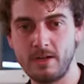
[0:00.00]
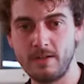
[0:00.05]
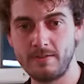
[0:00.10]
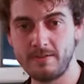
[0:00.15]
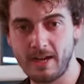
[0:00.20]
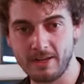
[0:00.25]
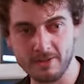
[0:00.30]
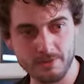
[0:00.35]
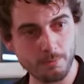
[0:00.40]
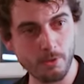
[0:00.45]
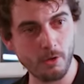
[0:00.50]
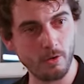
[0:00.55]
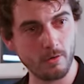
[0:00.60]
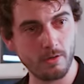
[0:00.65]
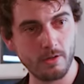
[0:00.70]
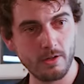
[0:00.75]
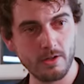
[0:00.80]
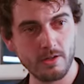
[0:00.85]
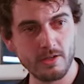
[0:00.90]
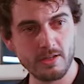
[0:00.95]
They are
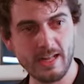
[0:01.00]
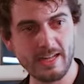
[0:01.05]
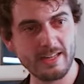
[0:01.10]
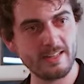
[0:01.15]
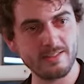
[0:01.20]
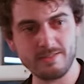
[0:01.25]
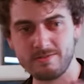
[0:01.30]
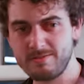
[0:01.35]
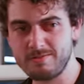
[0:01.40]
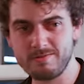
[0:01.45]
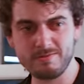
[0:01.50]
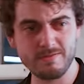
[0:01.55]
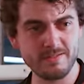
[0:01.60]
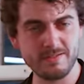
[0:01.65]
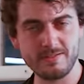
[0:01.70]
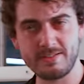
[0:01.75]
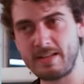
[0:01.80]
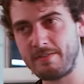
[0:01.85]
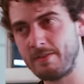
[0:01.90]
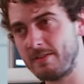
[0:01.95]
small, like
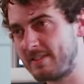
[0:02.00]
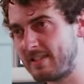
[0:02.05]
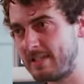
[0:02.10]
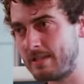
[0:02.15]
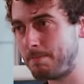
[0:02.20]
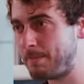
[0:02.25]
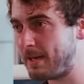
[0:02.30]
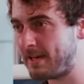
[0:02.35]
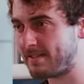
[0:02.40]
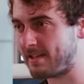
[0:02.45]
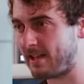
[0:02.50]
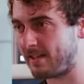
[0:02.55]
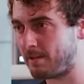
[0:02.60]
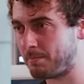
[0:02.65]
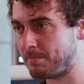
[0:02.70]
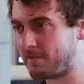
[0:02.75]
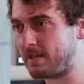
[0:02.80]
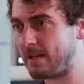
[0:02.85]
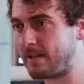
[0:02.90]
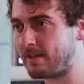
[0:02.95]
17 pixels,
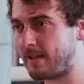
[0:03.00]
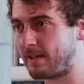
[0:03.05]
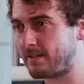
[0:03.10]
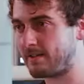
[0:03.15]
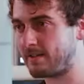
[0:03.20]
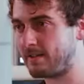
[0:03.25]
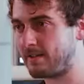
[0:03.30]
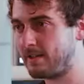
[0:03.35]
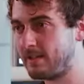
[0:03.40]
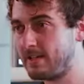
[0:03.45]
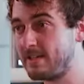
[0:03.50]
something like that.